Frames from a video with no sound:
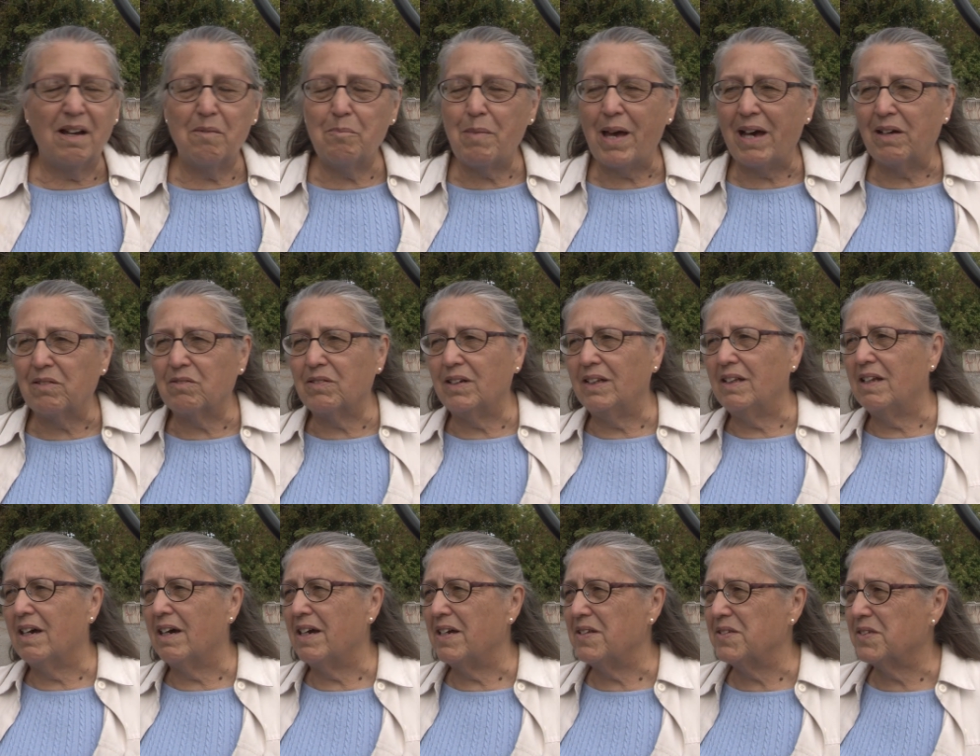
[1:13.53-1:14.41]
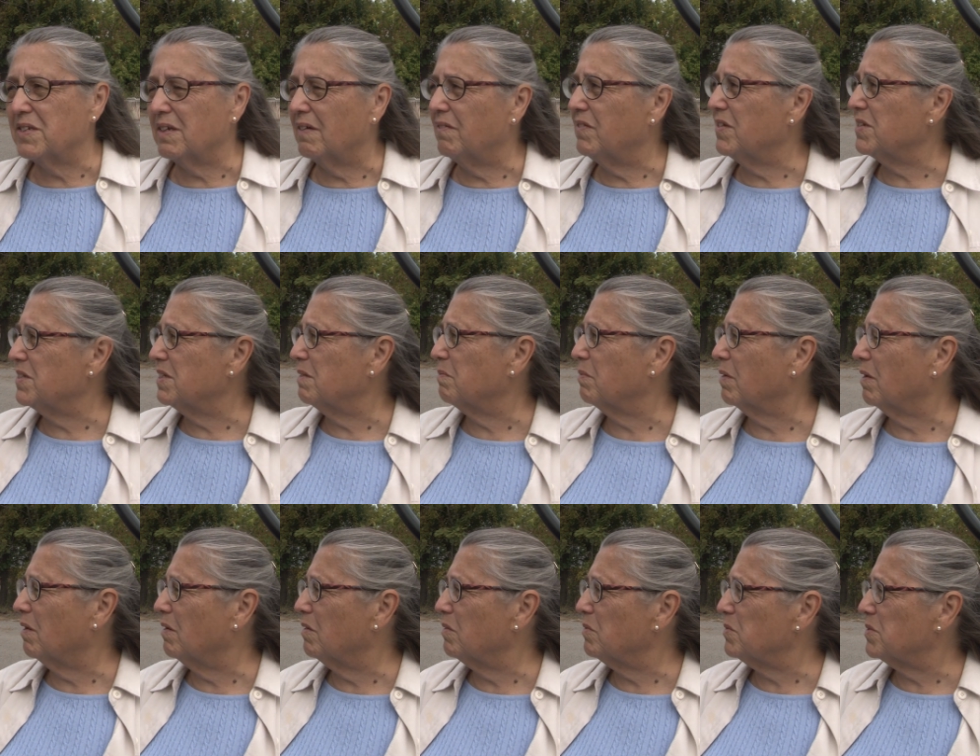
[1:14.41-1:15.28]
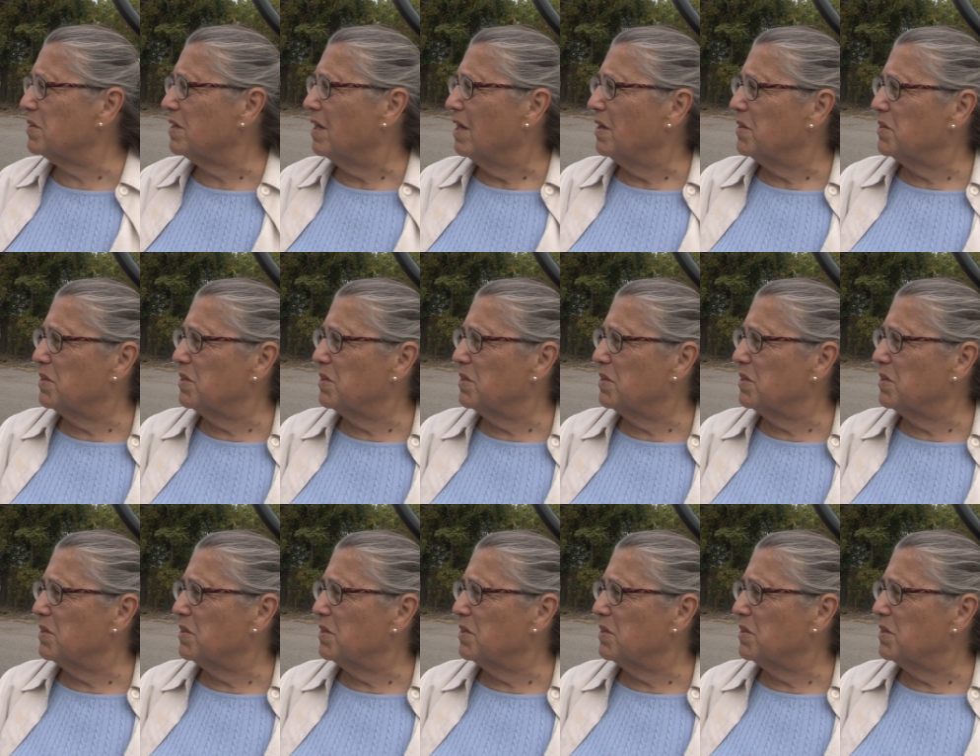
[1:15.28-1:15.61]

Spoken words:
boundary lines of the zip codes.